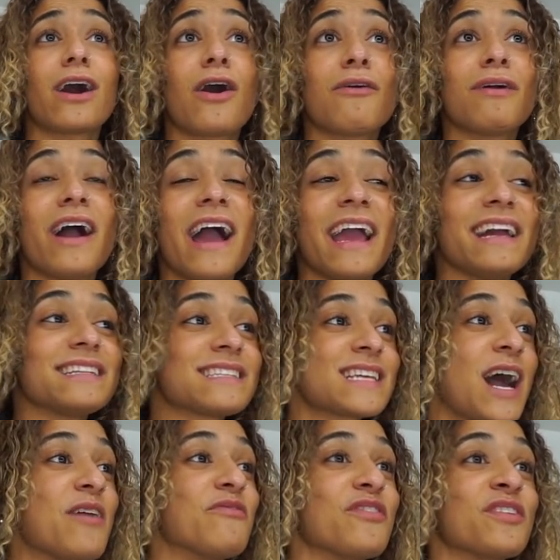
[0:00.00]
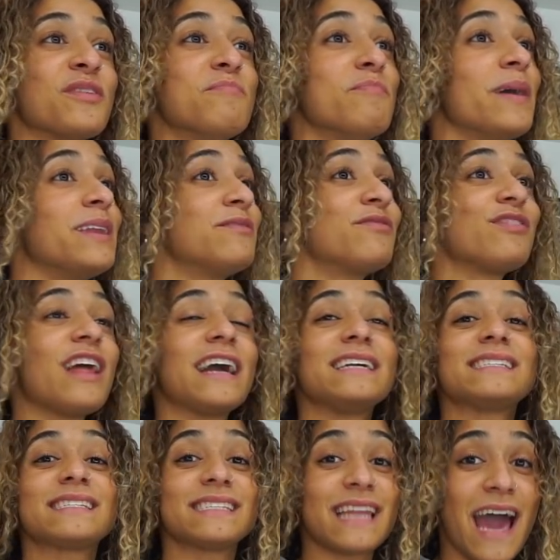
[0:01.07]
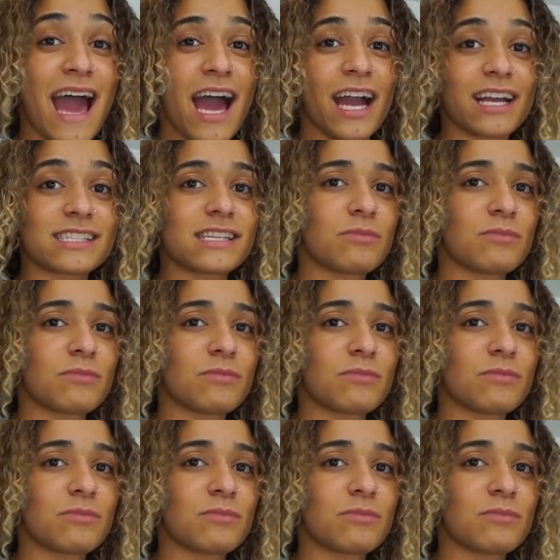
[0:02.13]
all right, it's time for the mid-flight snacks.